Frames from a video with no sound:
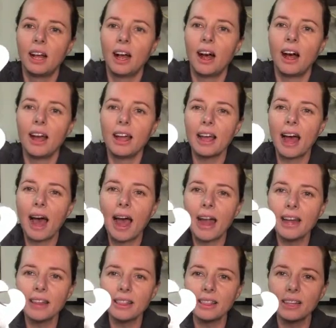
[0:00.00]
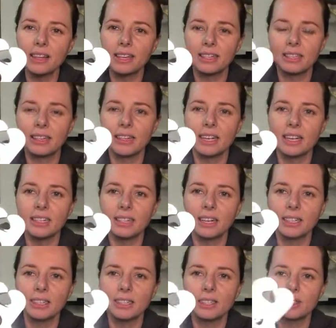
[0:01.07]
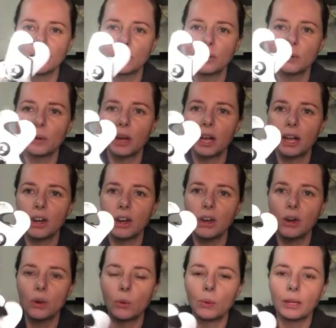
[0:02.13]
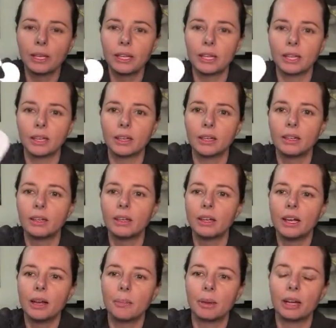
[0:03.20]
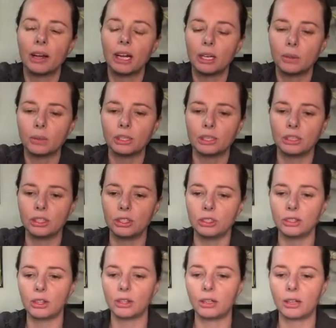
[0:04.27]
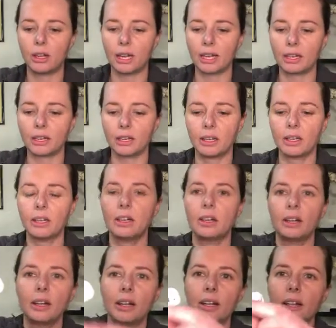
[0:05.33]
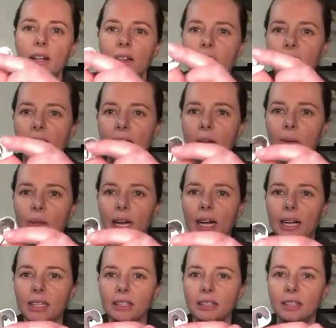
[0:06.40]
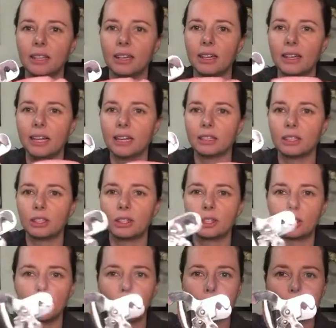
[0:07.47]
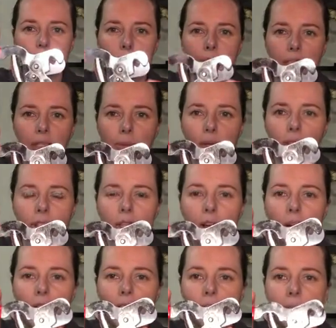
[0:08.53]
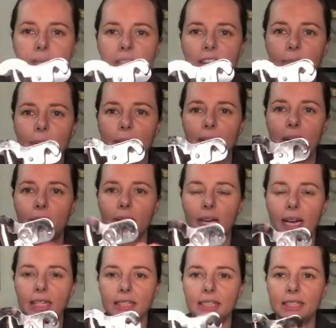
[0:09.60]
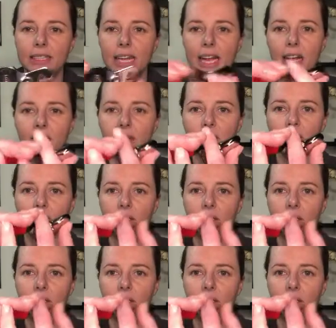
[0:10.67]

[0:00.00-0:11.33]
I hate these. These are so annoying. But I also do not like the nail guards. They're super annoying as well. So I always have my nail guards down.